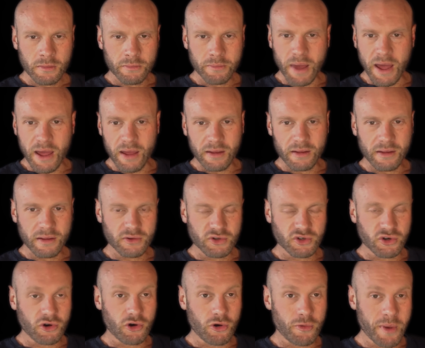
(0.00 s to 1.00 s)
But as
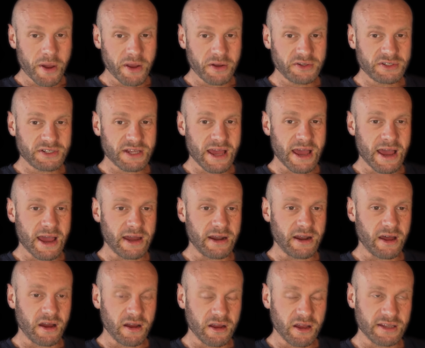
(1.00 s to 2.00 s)
your hormones
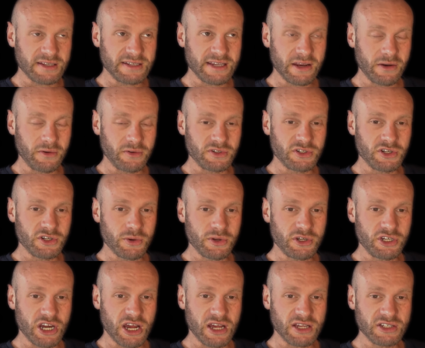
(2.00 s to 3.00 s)
and hunger signals do
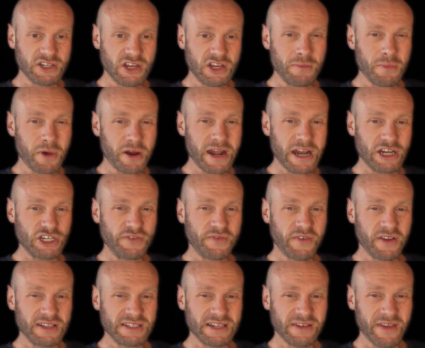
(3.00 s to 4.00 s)
adjust, you might actually
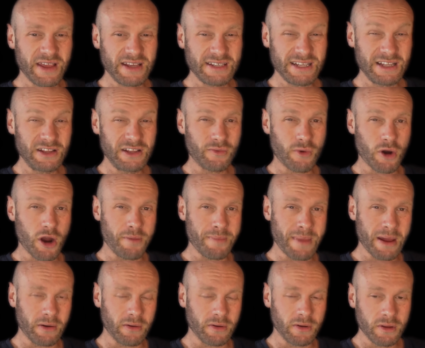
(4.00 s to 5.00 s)
find yourself eating the right
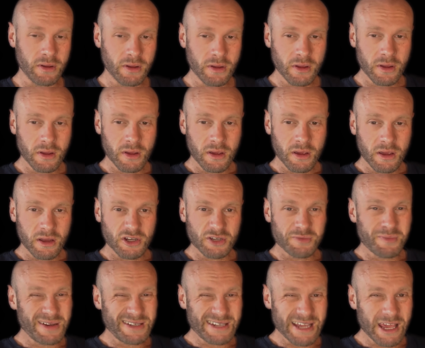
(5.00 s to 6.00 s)
amount. It
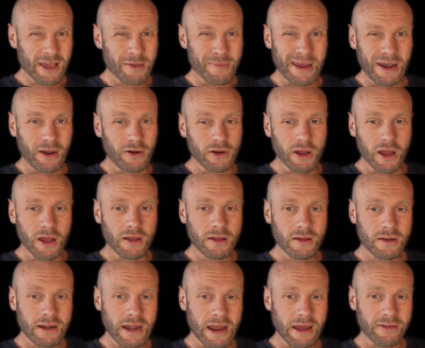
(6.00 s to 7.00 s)
just might take you a bit longer.
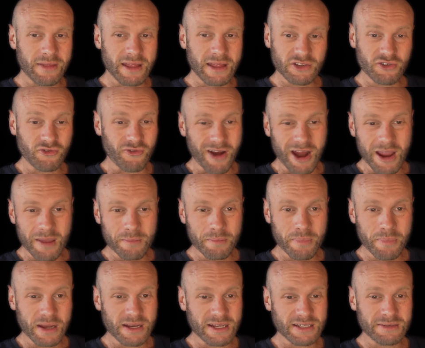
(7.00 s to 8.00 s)
Now, that's great,
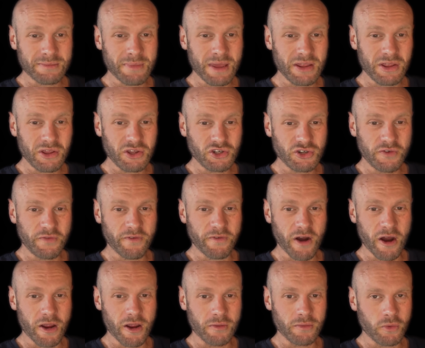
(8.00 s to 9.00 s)
but it doesn't mean you should
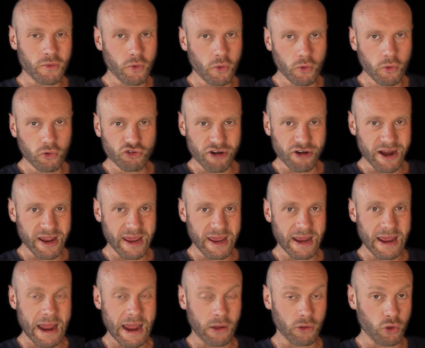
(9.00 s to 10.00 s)
throw all
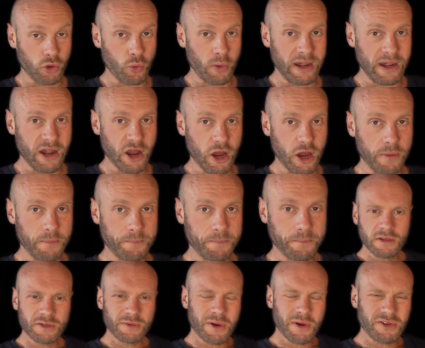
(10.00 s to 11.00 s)
tracking out the window.
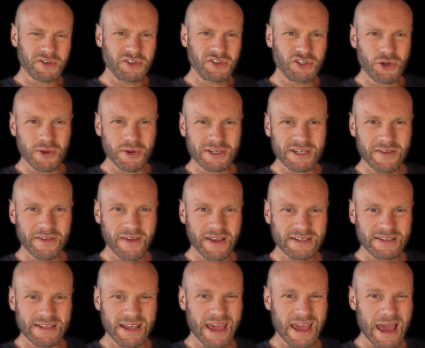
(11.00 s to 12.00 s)
So whilst intuitive
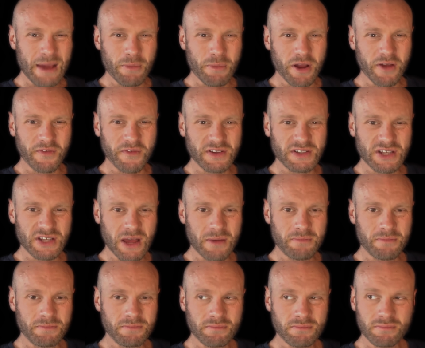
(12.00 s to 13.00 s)
eating can work for
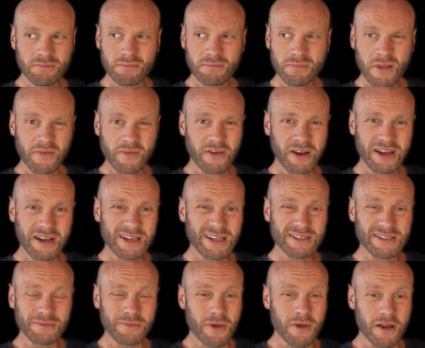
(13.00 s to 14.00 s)
some, I find it
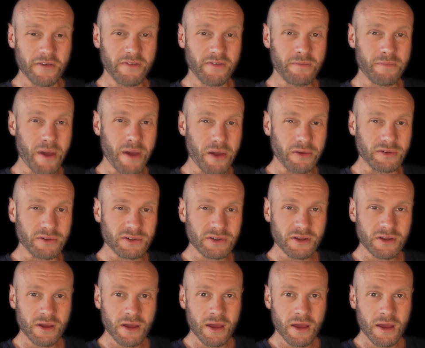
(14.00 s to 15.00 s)
doesn't work for most.